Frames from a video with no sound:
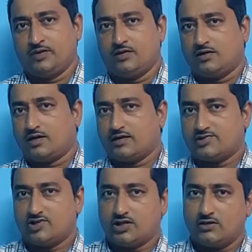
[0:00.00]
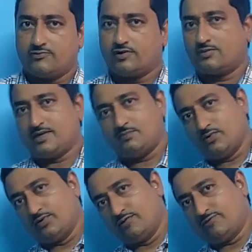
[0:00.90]
and a singular form and
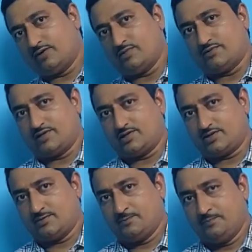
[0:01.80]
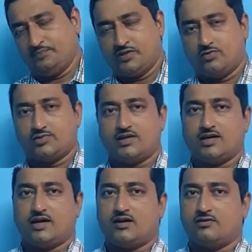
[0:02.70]
plural form of it. You see,
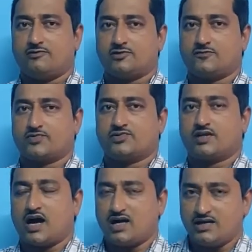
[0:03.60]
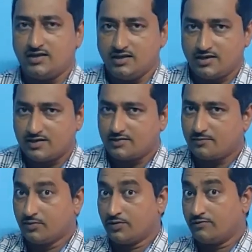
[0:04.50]
first person I and the
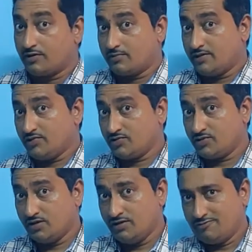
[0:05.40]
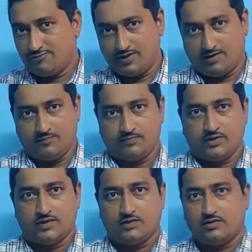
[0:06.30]
plural form is we.
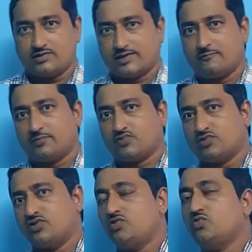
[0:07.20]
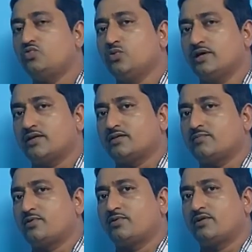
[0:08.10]
Second person you and the
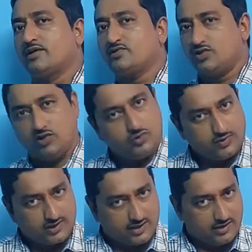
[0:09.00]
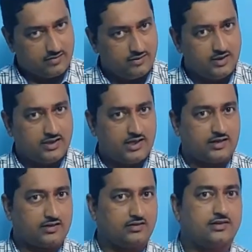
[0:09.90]
plural is you again. And
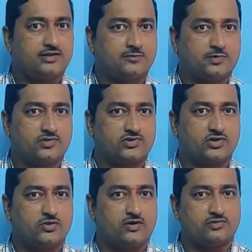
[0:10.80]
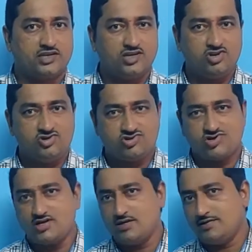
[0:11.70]
in third person you have he,
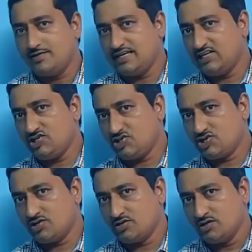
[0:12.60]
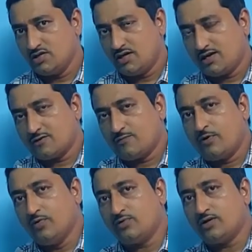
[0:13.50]
she, it, and the
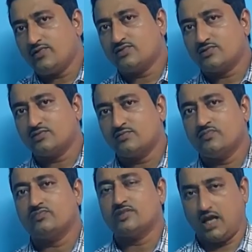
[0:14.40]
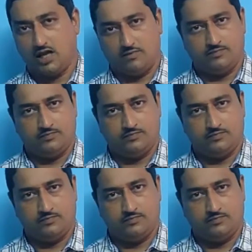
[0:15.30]
plural is they.